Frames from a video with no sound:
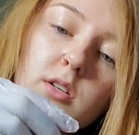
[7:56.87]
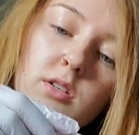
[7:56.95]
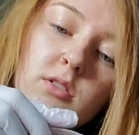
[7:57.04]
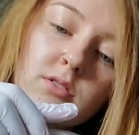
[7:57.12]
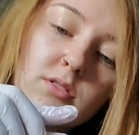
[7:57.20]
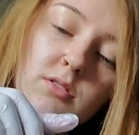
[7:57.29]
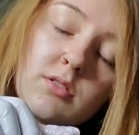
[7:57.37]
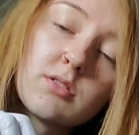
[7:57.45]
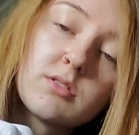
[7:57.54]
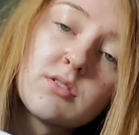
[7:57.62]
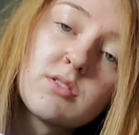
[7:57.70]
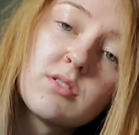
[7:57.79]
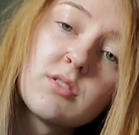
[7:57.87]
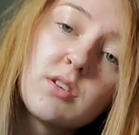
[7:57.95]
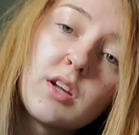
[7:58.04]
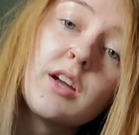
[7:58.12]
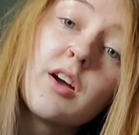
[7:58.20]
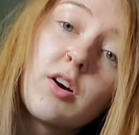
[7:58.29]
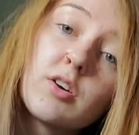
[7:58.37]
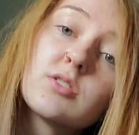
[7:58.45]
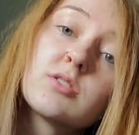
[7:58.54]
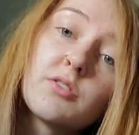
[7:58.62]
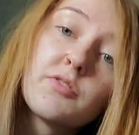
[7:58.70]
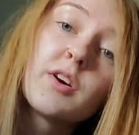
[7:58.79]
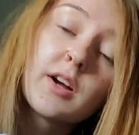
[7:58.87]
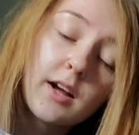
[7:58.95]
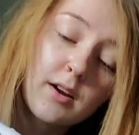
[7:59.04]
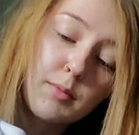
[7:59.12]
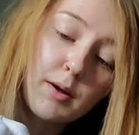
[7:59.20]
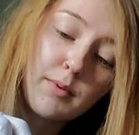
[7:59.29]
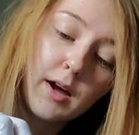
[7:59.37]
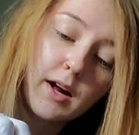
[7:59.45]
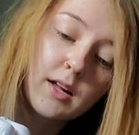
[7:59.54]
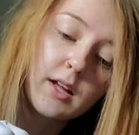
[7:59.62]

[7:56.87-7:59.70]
is it hurts the fuck out of my back.